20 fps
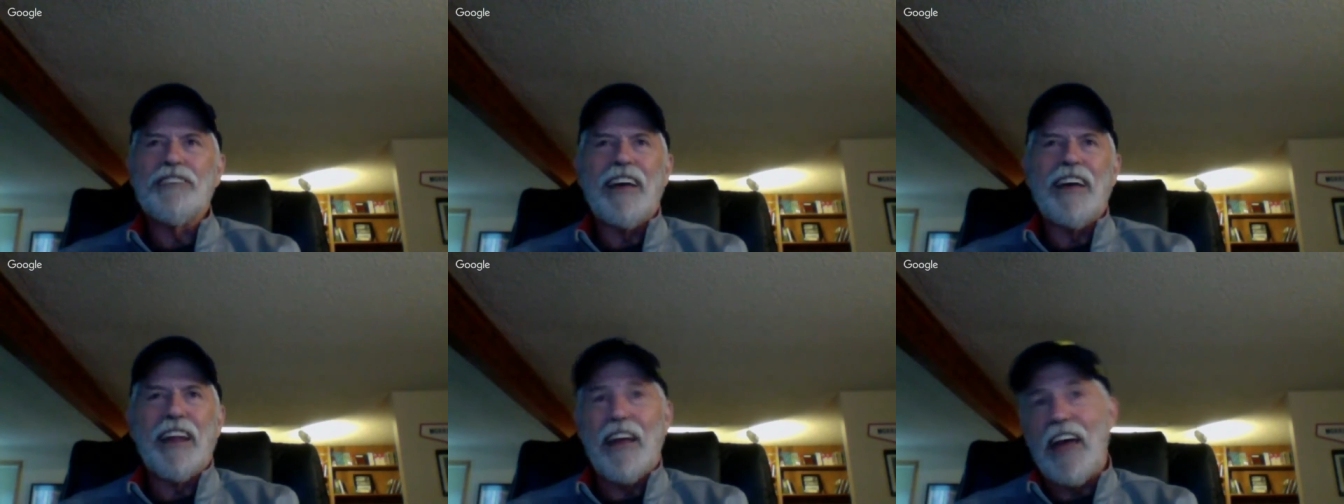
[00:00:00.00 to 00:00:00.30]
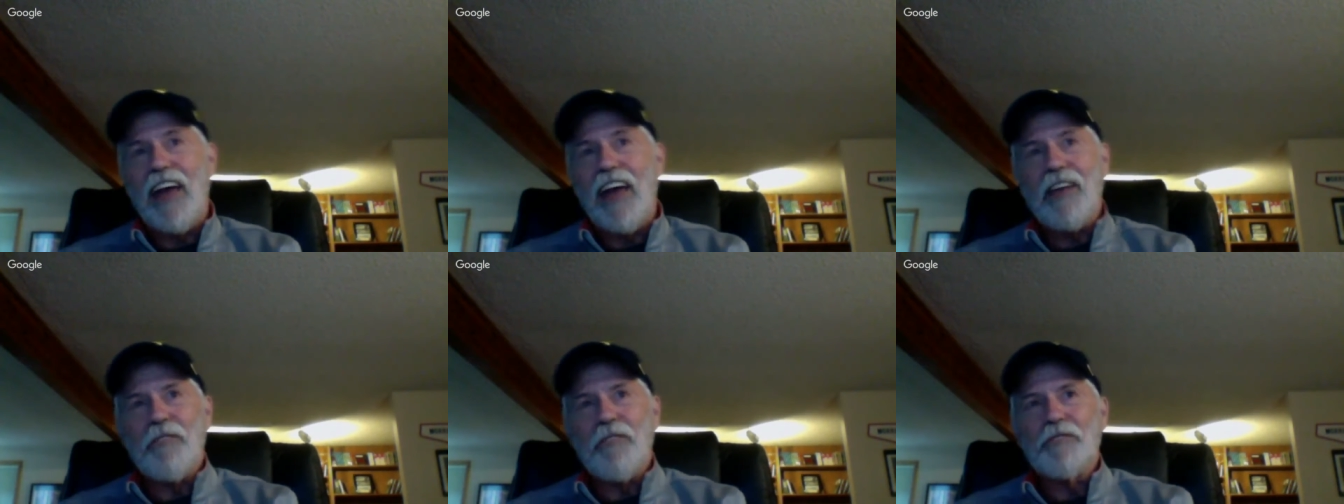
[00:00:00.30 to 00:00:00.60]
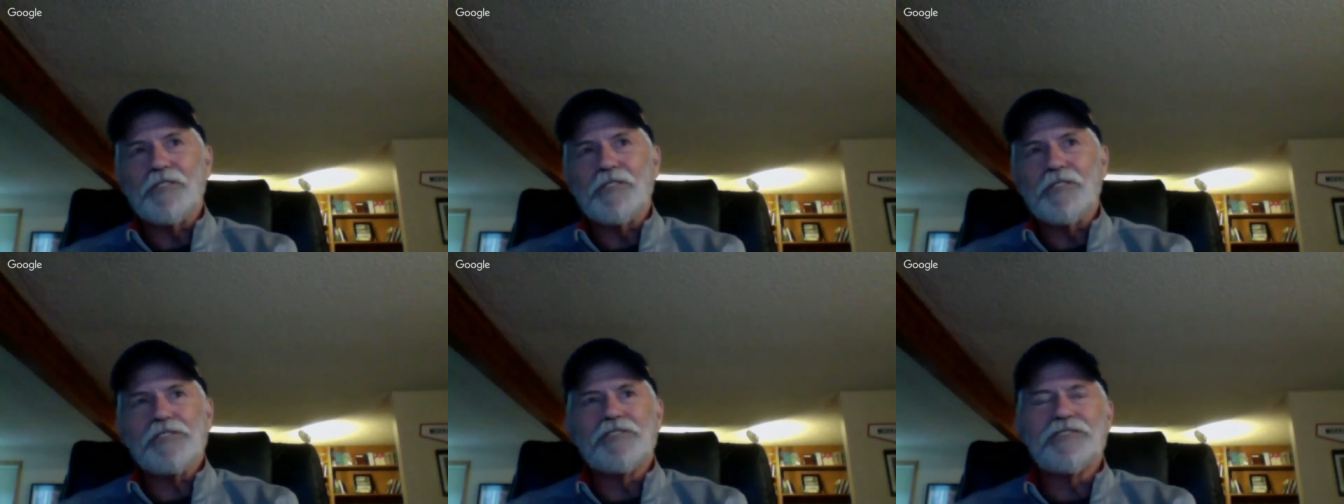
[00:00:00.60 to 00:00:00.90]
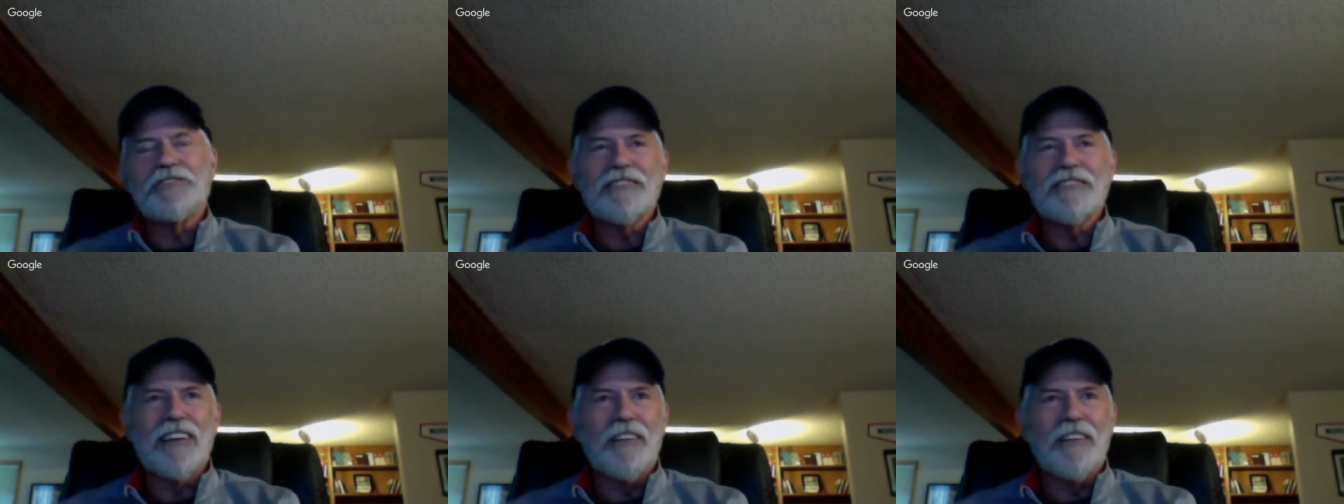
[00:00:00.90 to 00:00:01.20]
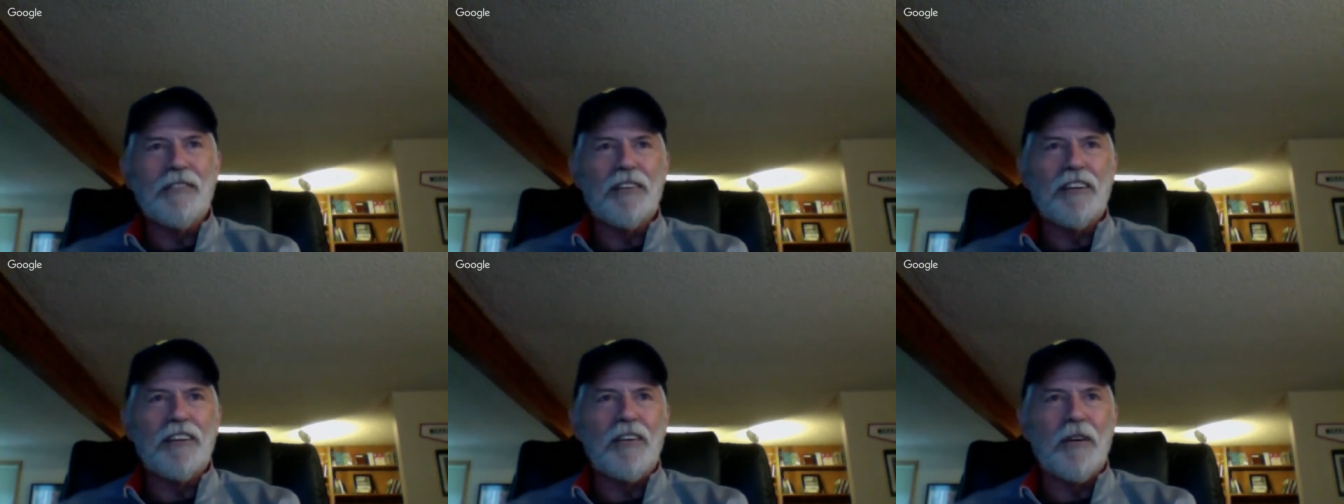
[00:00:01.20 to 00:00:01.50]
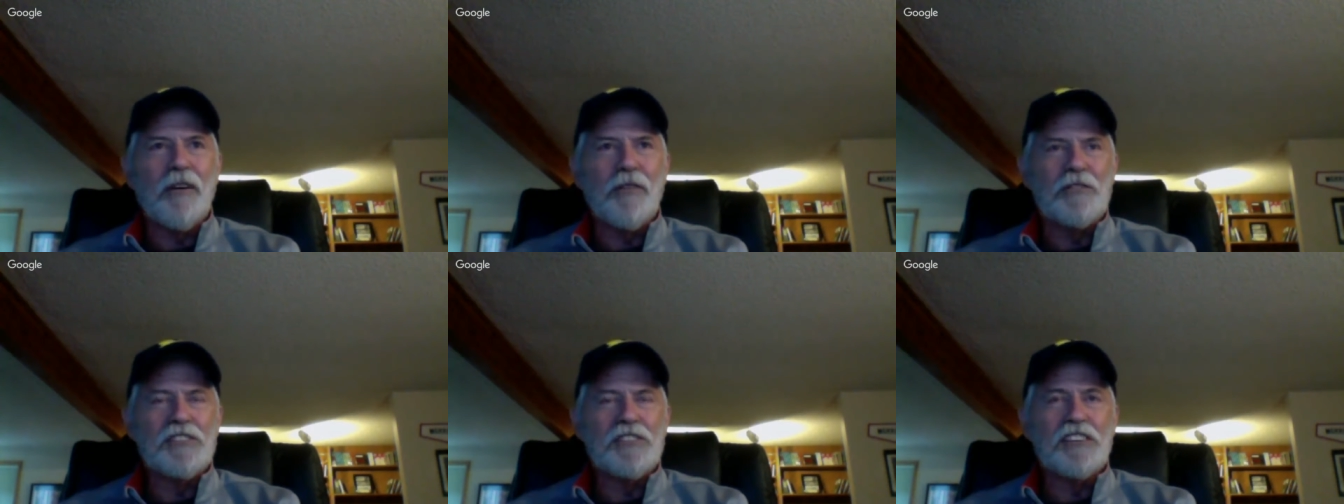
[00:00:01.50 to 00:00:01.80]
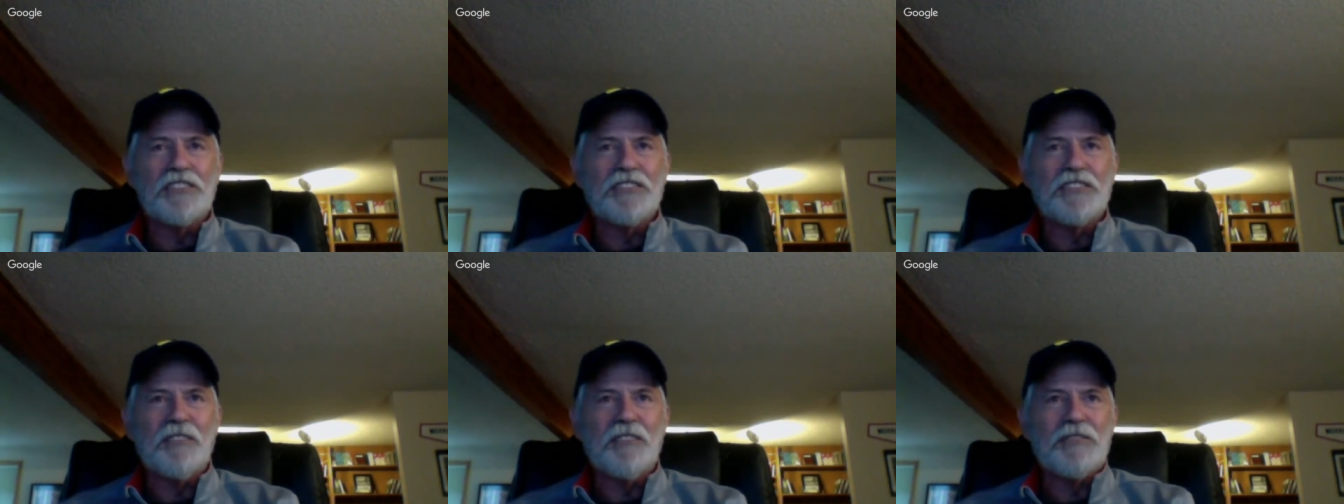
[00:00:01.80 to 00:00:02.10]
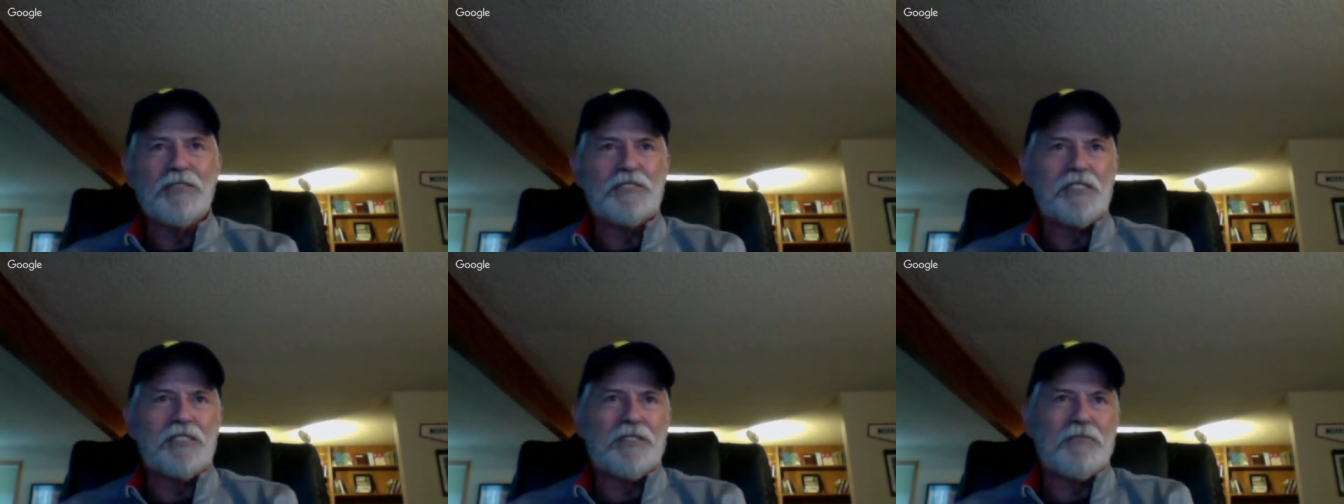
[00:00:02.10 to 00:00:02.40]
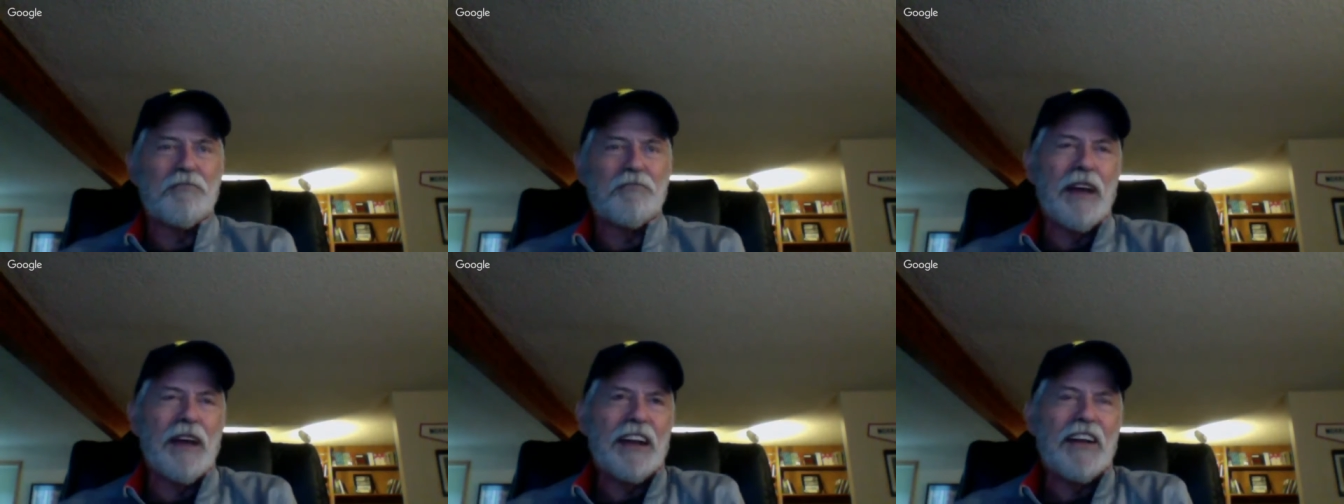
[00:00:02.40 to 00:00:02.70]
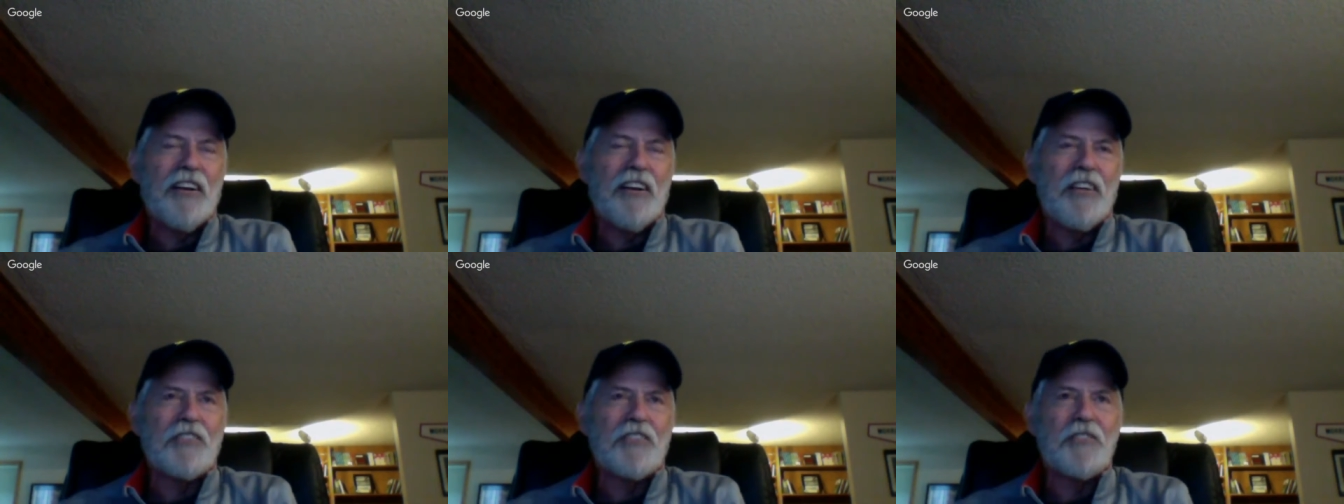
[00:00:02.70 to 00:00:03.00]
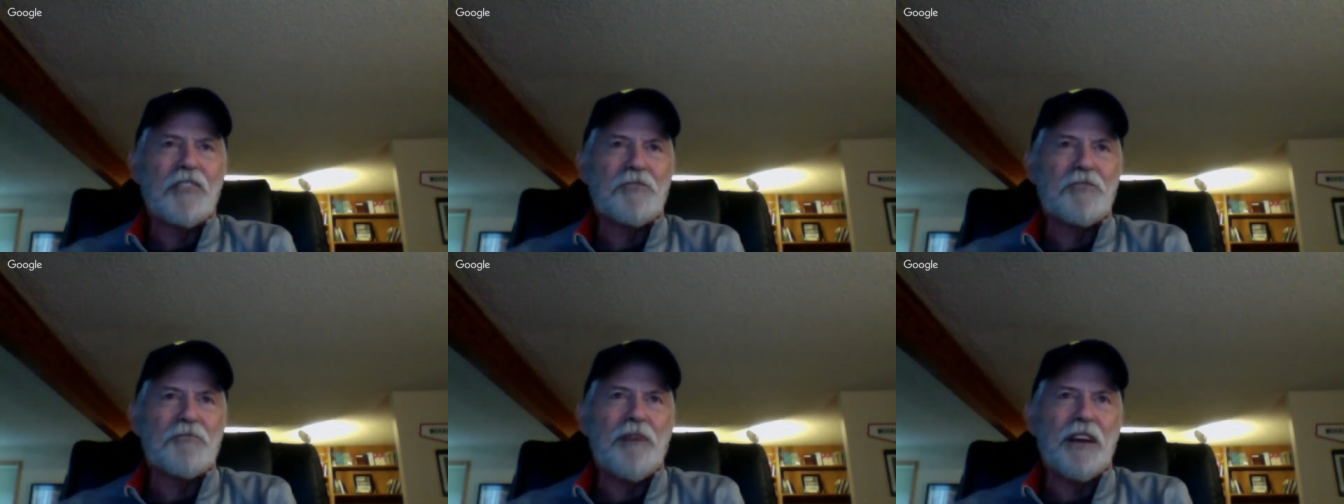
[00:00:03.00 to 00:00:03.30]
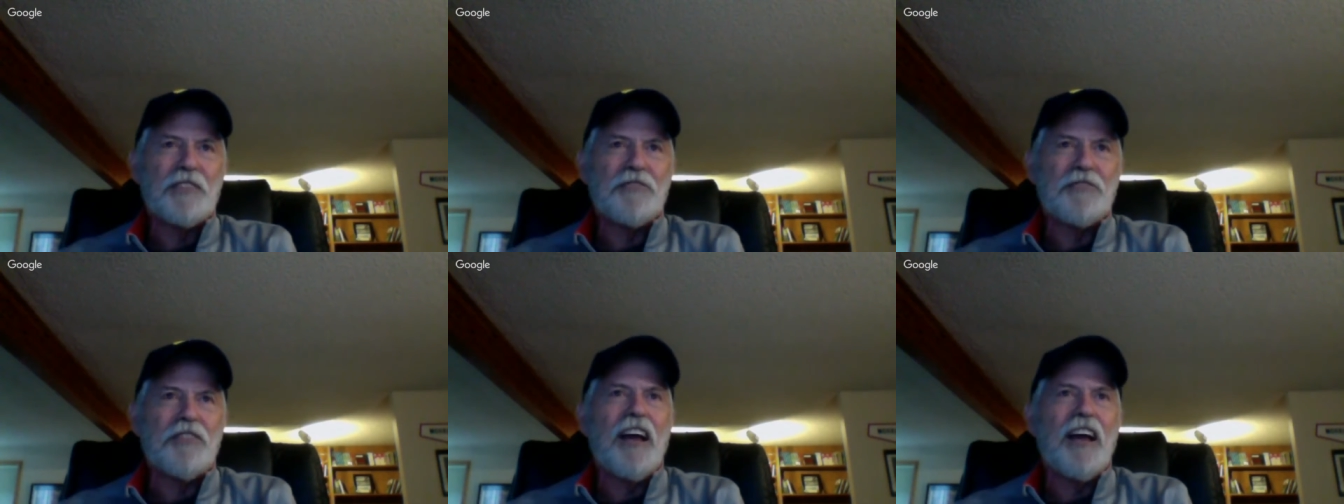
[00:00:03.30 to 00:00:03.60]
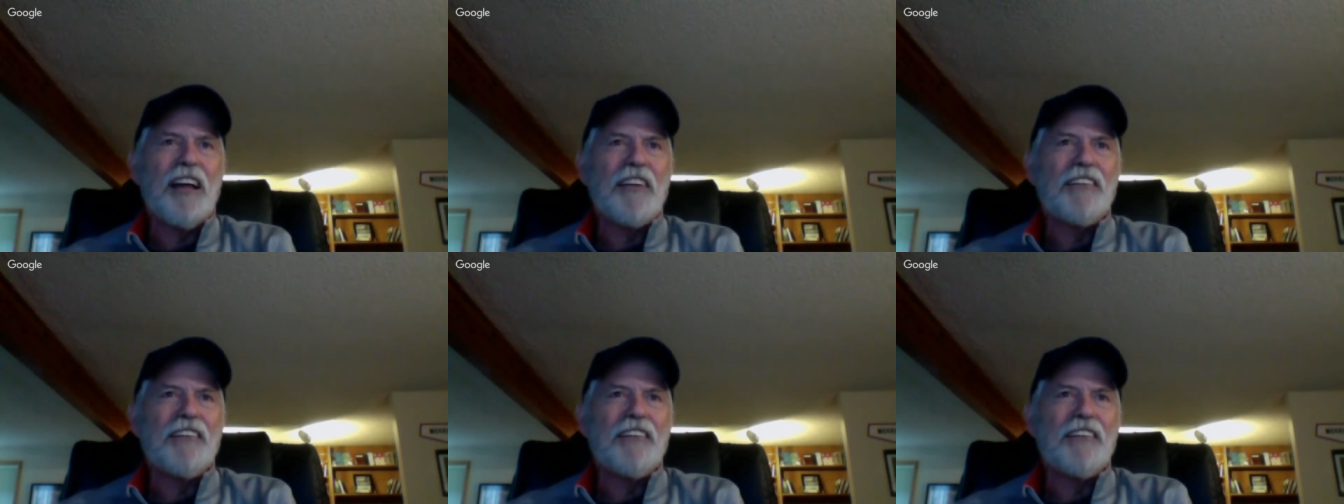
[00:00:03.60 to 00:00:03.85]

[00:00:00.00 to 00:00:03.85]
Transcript: and it was his main character's best friend.